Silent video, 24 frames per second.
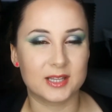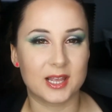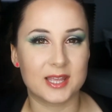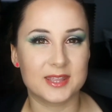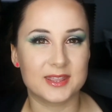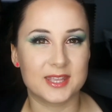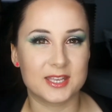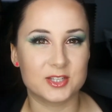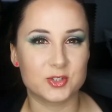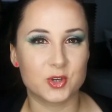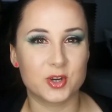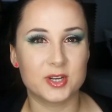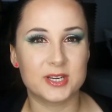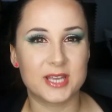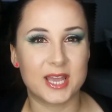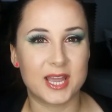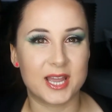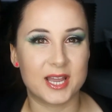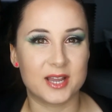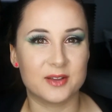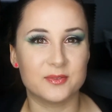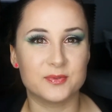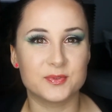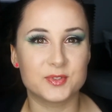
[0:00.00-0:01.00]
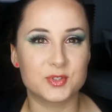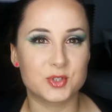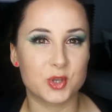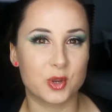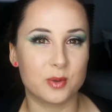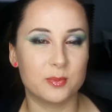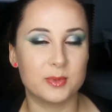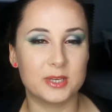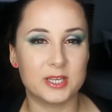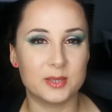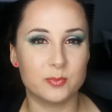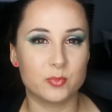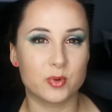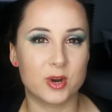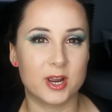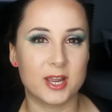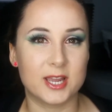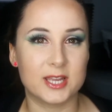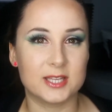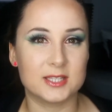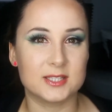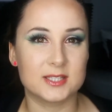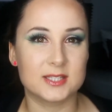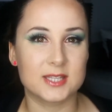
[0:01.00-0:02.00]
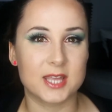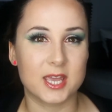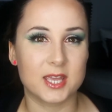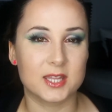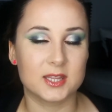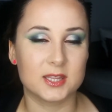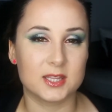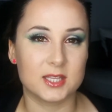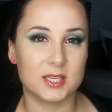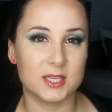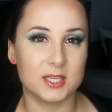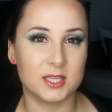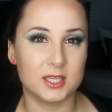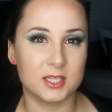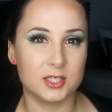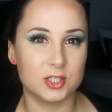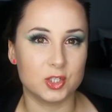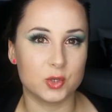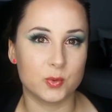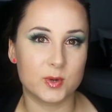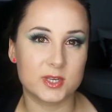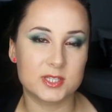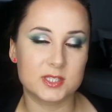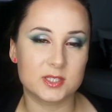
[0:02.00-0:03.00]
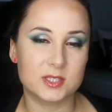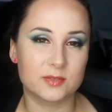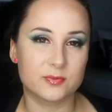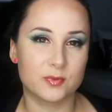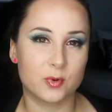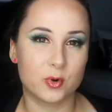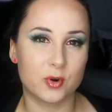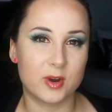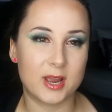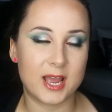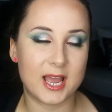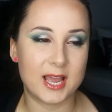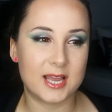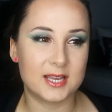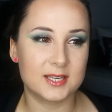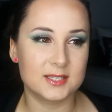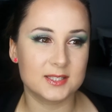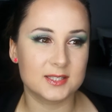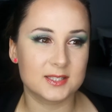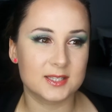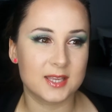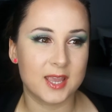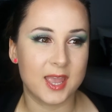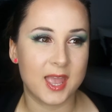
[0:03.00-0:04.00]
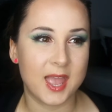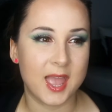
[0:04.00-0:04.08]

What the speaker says: like they don't have so many brands that the US Sephora has.